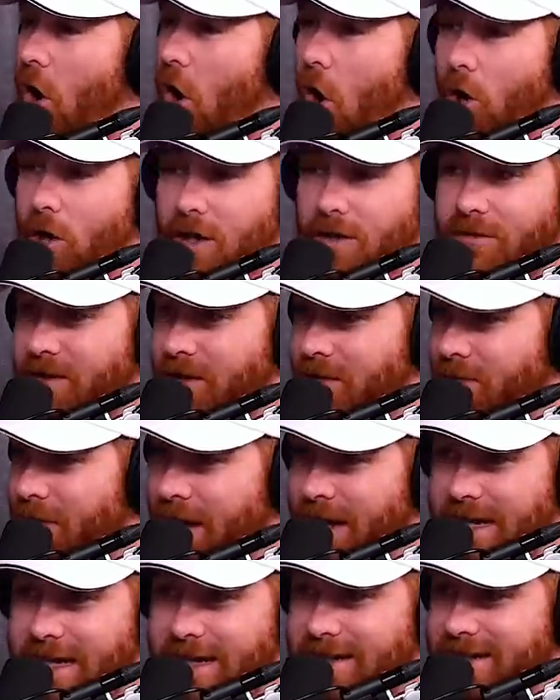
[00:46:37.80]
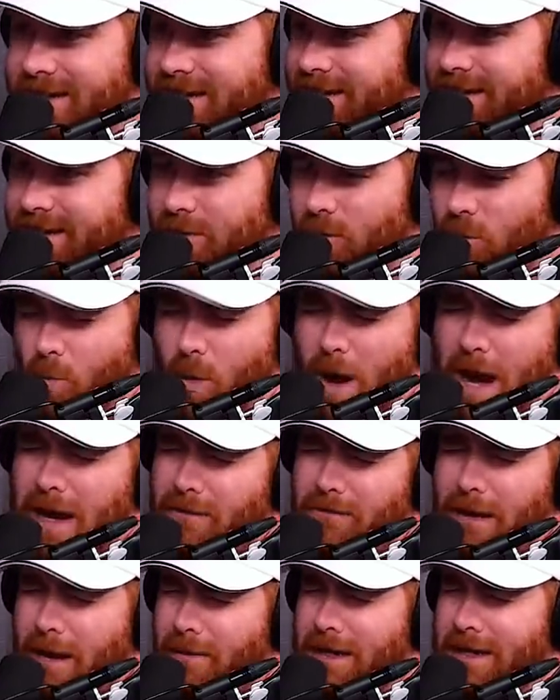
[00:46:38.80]
all of the money. Way more money.
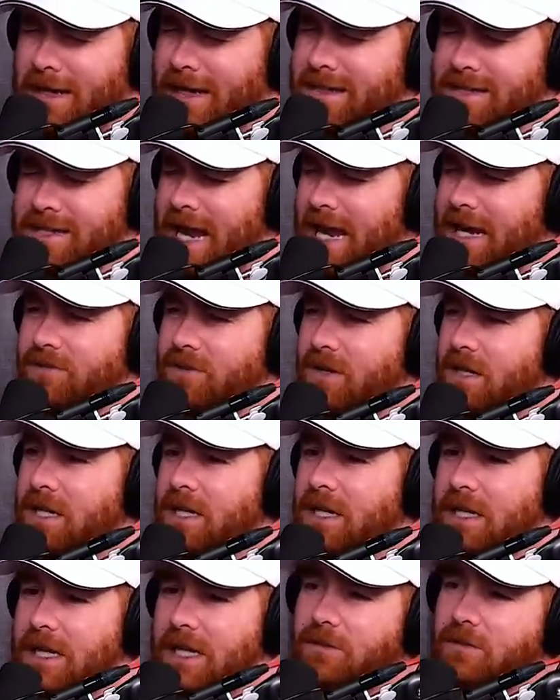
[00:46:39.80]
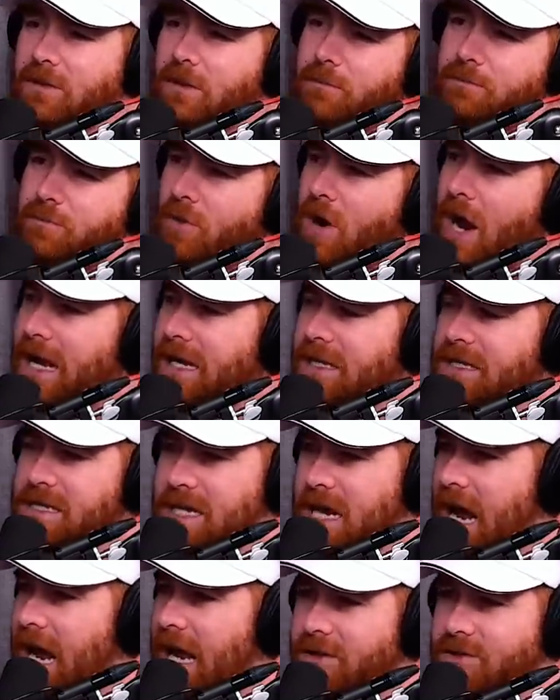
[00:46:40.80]
Wait, I mean, it's not even like
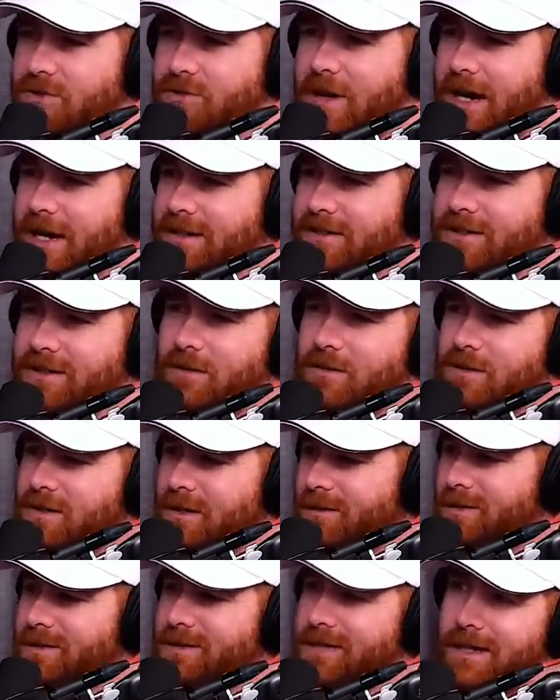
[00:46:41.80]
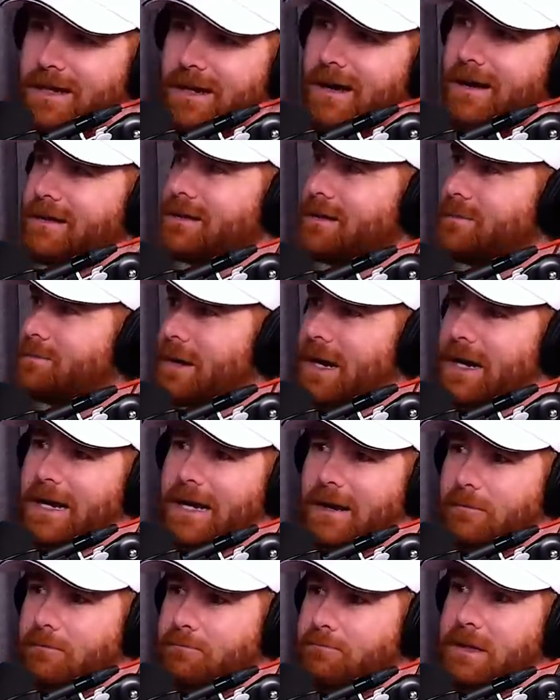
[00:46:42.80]
LeBron's contracts, you know, when someone's like, oh, LeBron
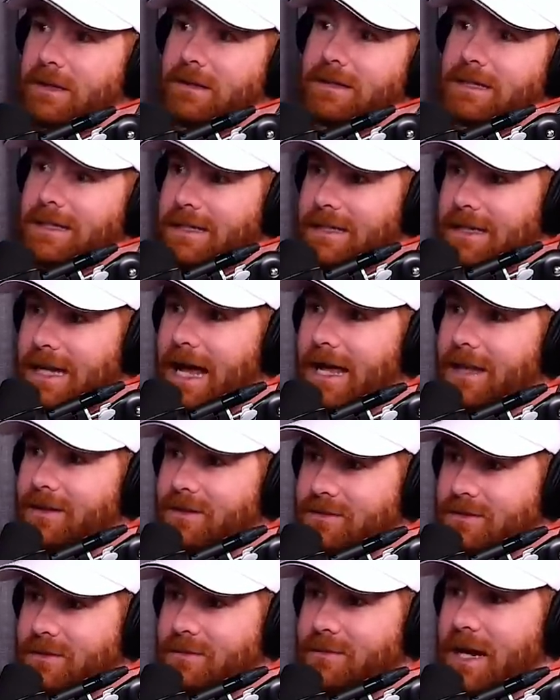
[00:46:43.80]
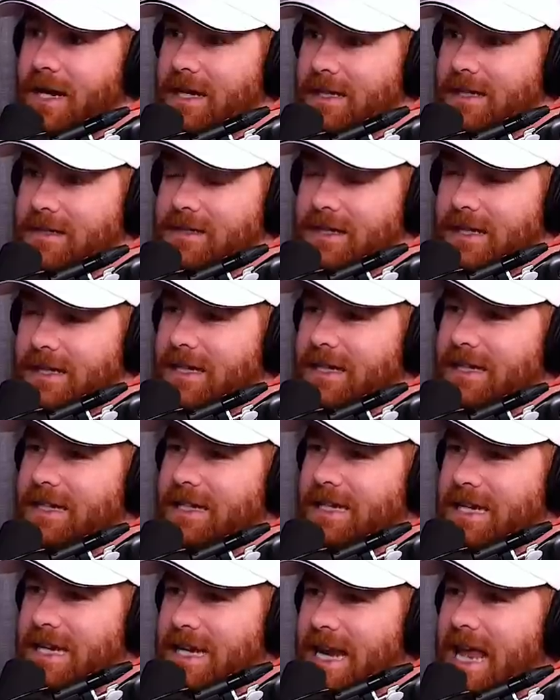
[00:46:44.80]
got a billion dollars from Nike. It's like
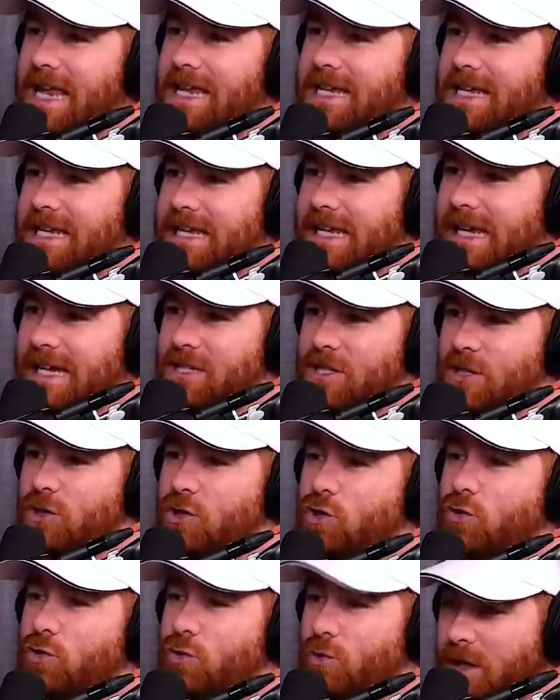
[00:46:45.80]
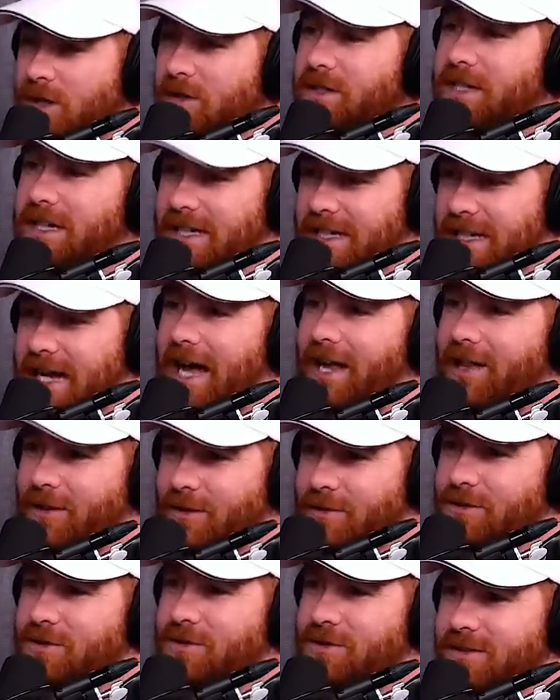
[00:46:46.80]
Nike gets a trillion
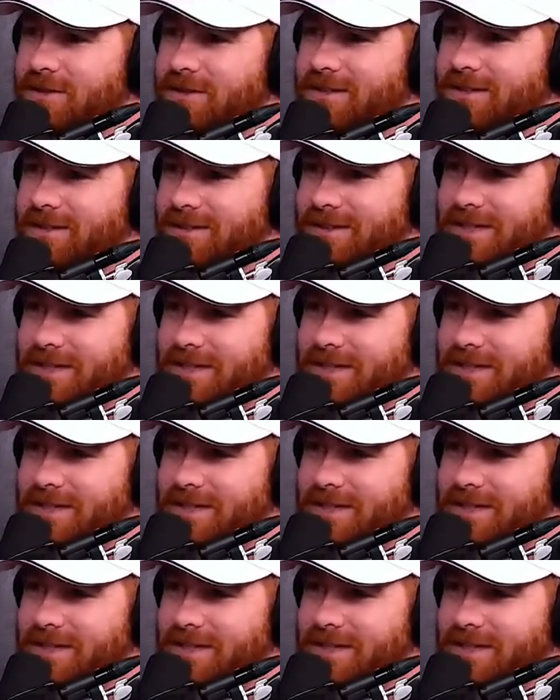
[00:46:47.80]
dollars. Yeah